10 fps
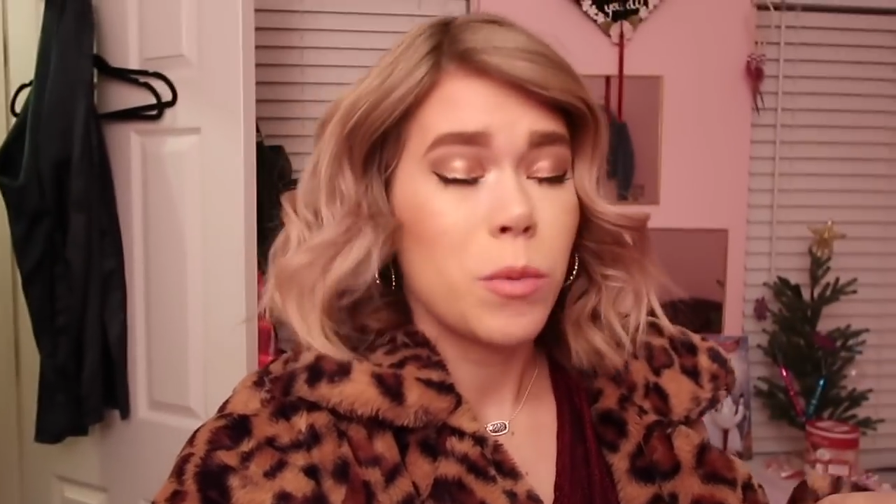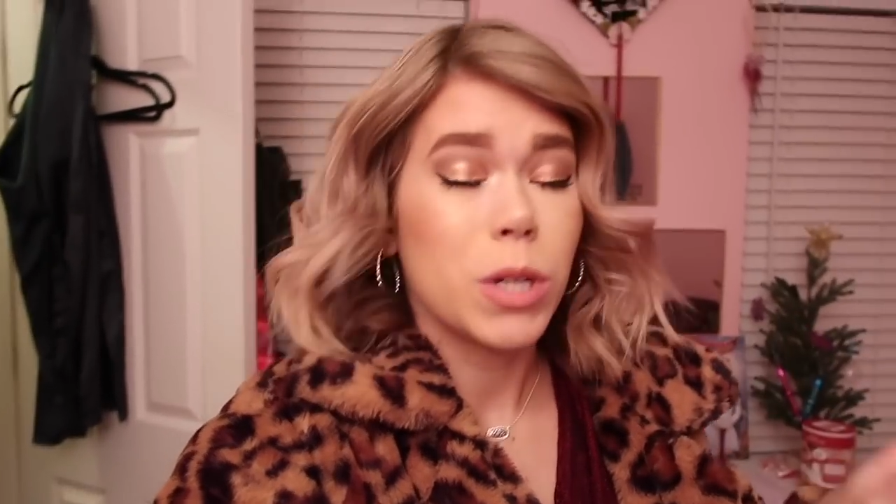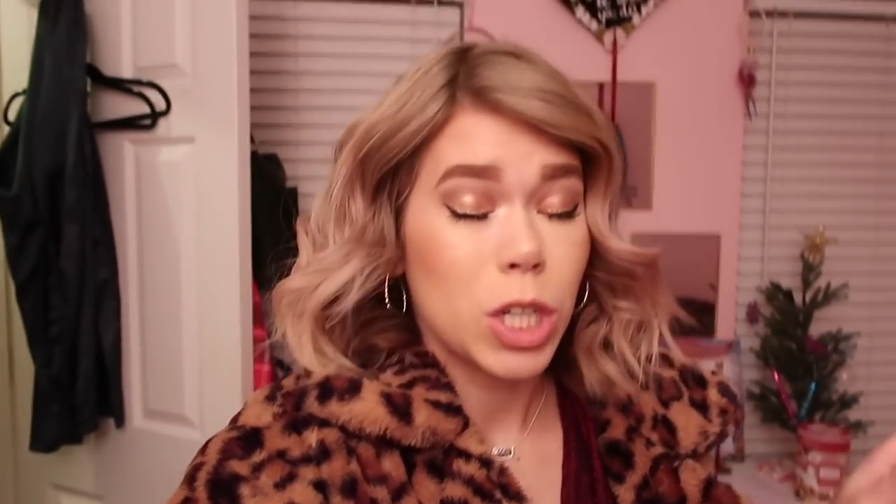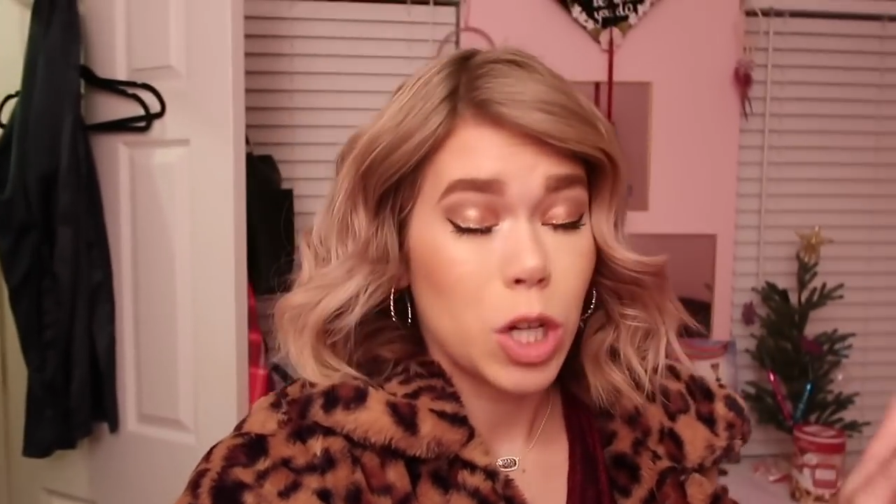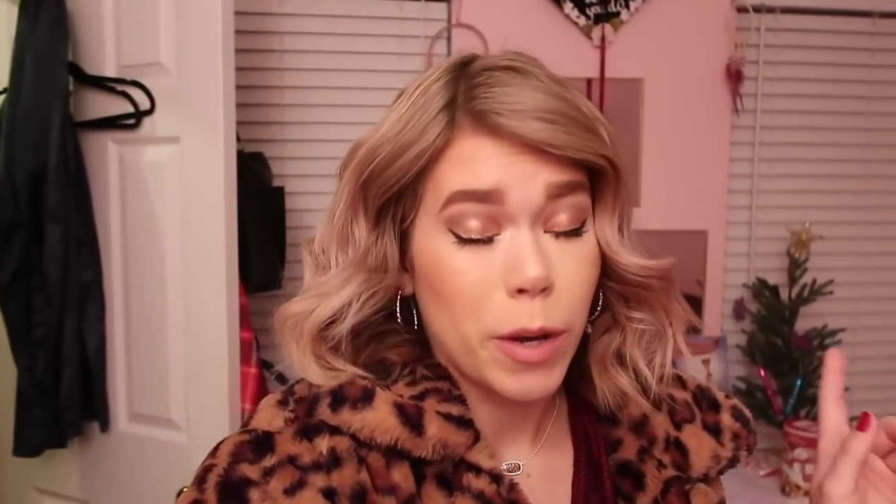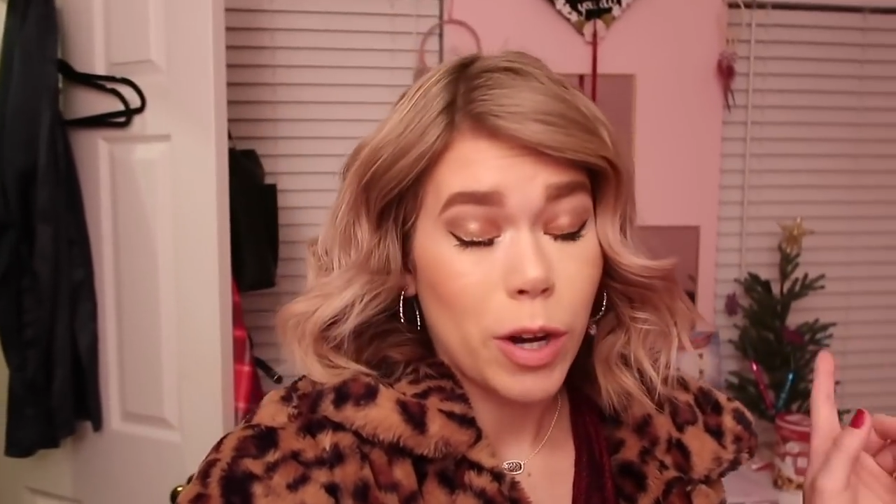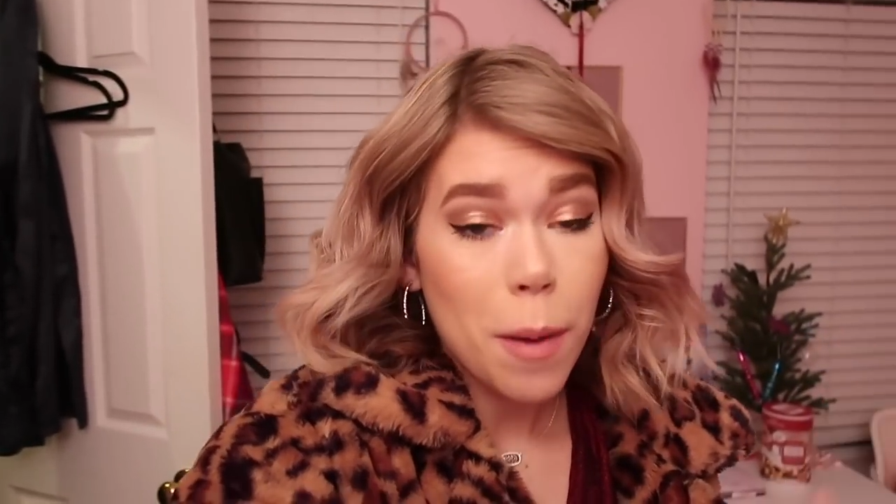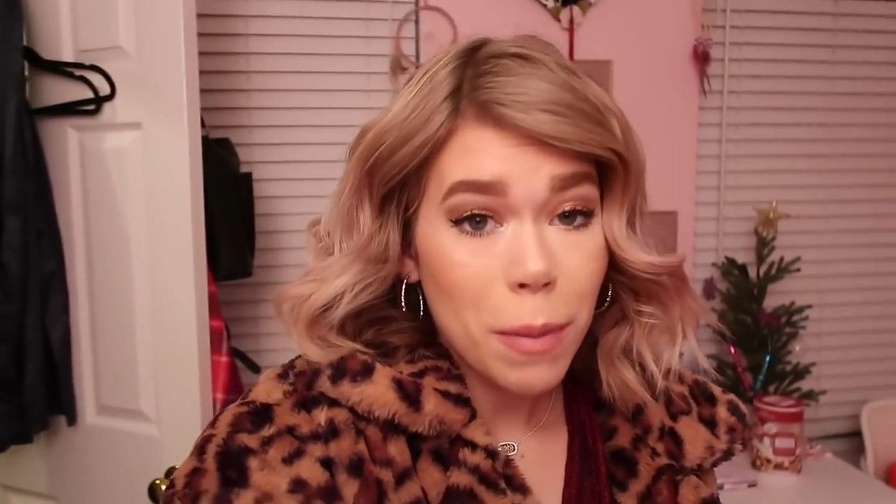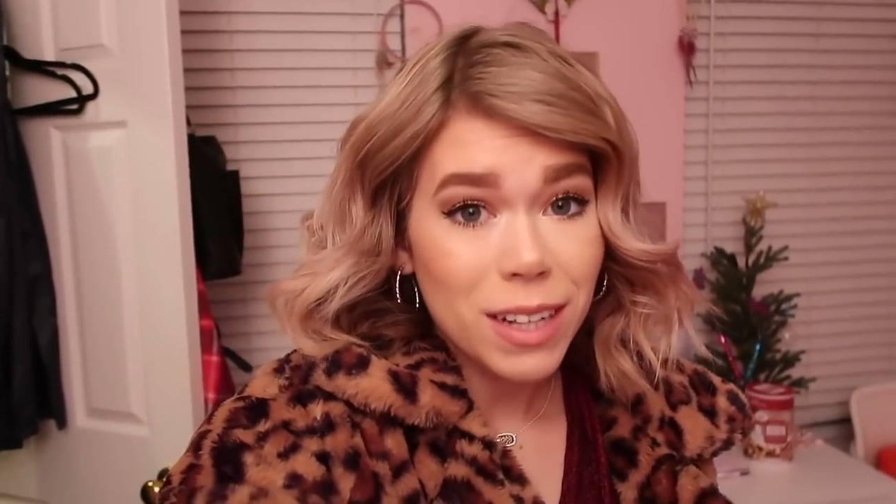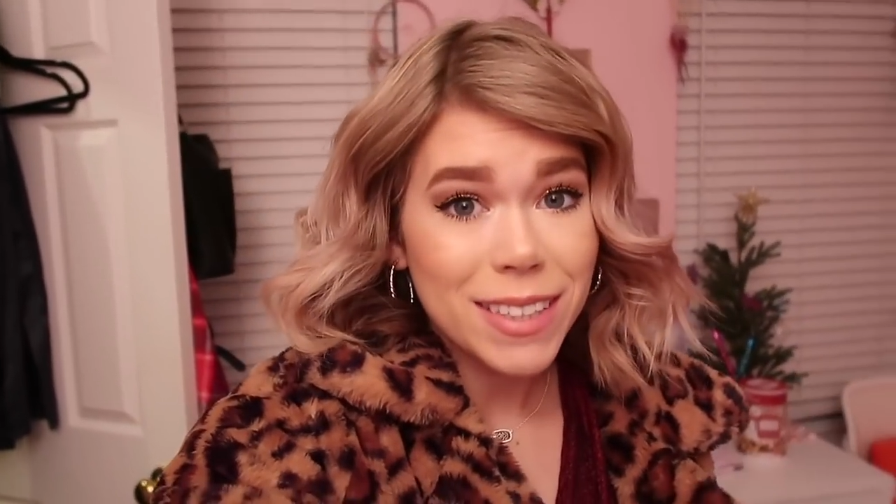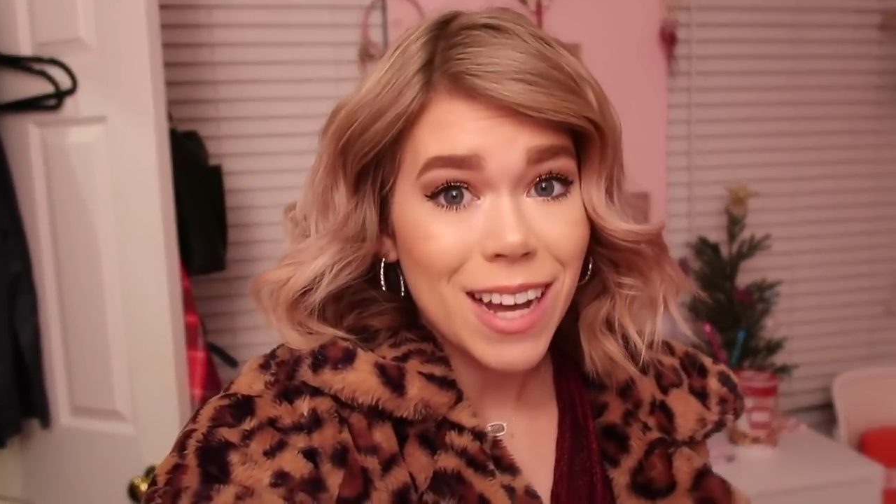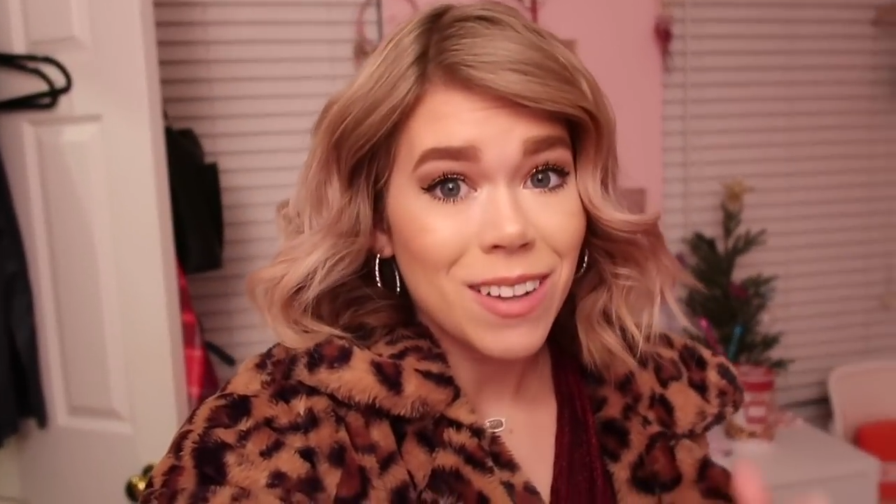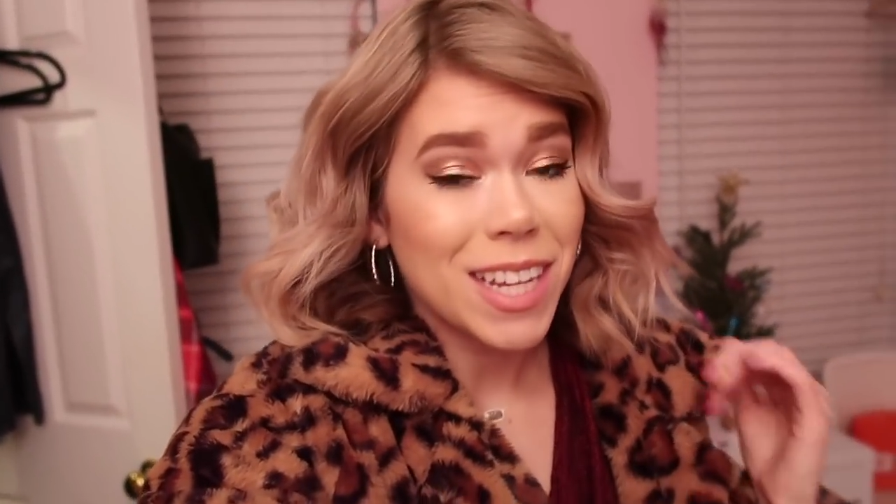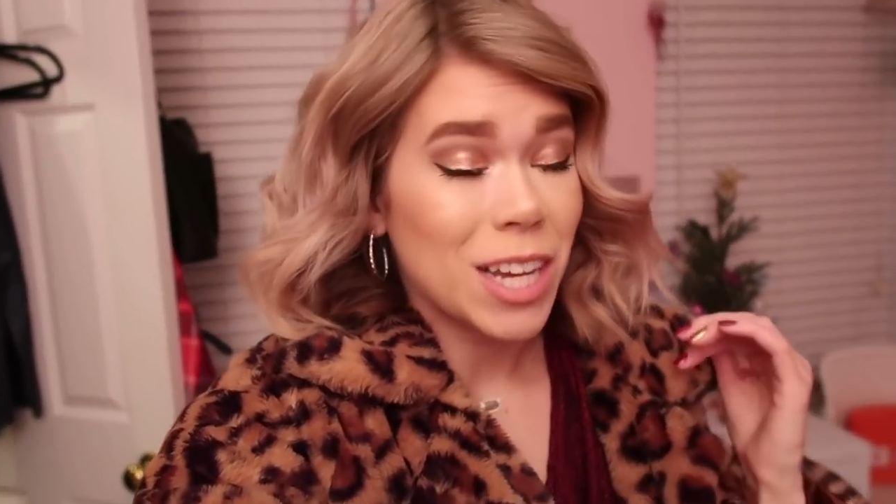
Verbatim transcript: then we're gonna go to my grandparents' house.